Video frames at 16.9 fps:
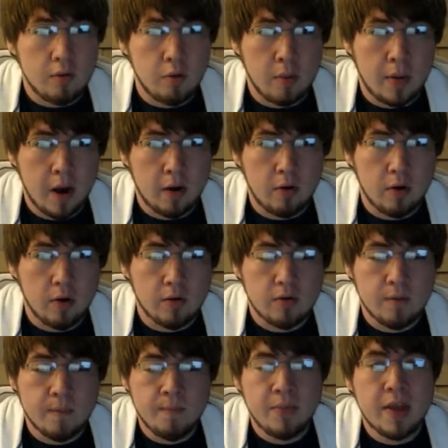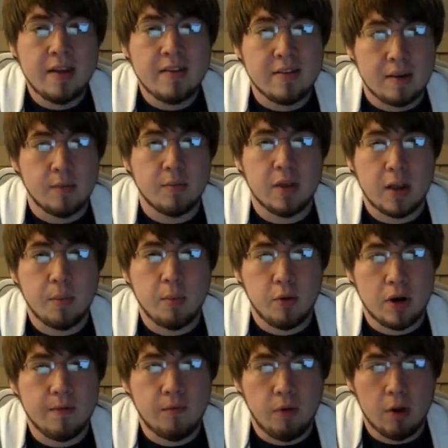of your back rows. Seems like a
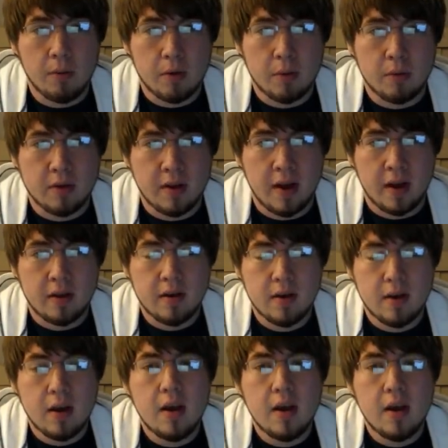pretty formidable deck.